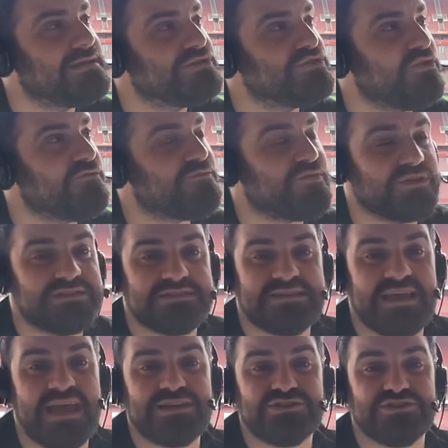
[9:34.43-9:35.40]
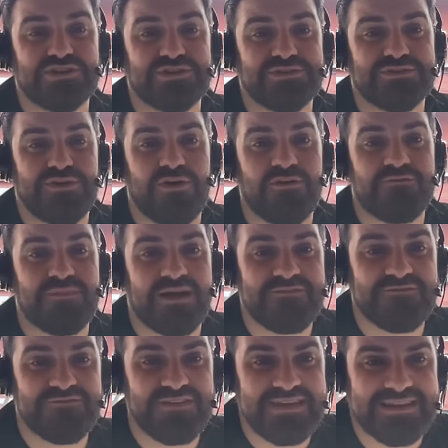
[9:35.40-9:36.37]
sort of protection of
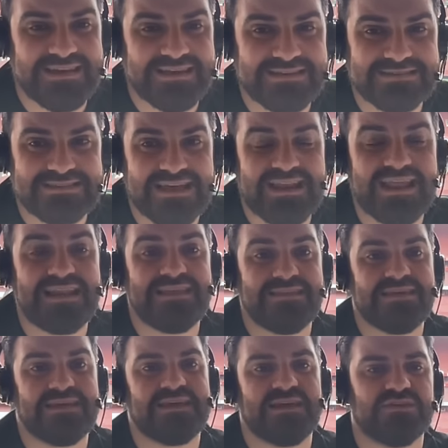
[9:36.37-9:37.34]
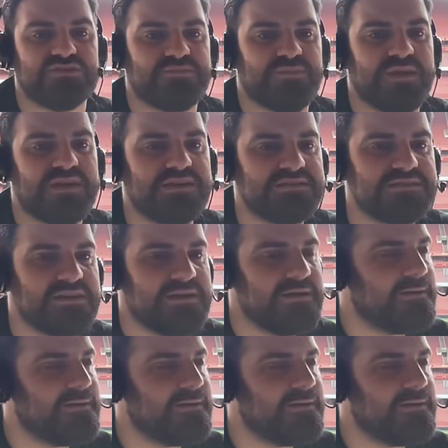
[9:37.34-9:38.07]
my feelings than anything else, because